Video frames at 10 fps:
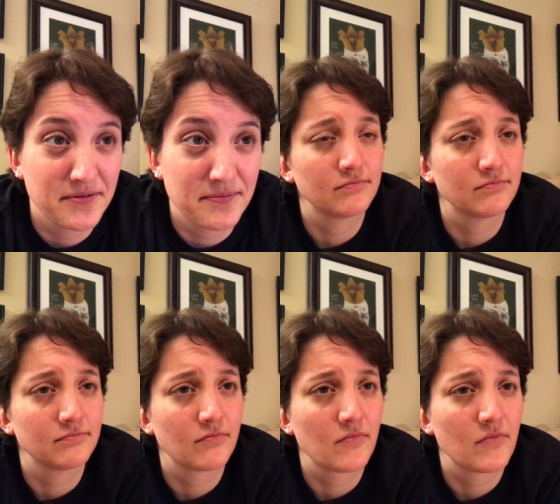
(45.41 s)

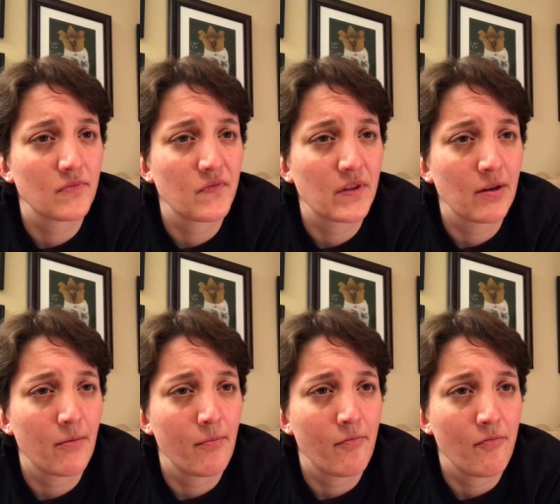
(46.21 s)

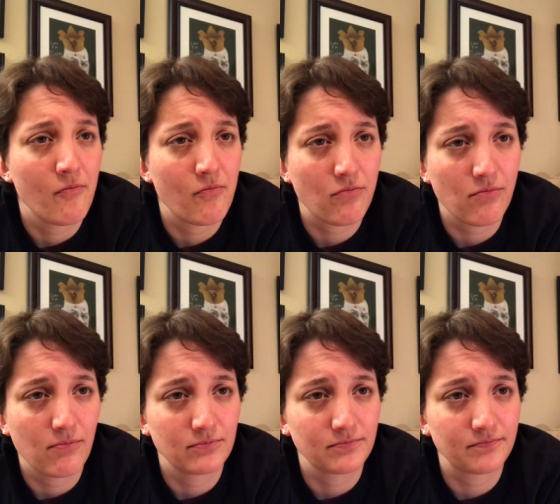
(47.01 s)

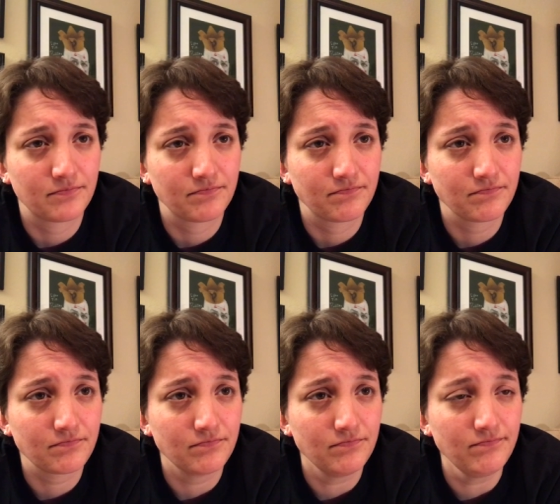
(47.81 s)
I thought you were
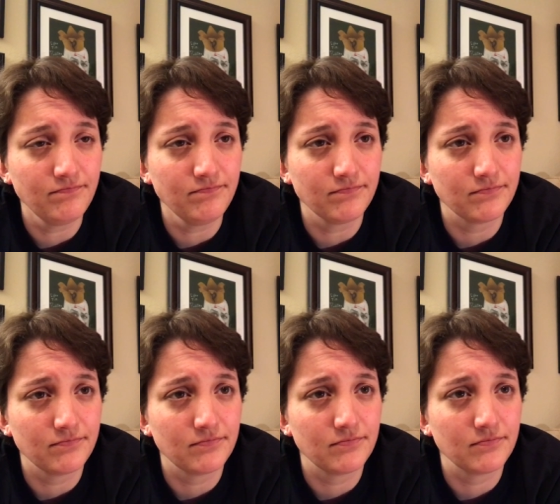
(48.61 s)
fantastic the last time.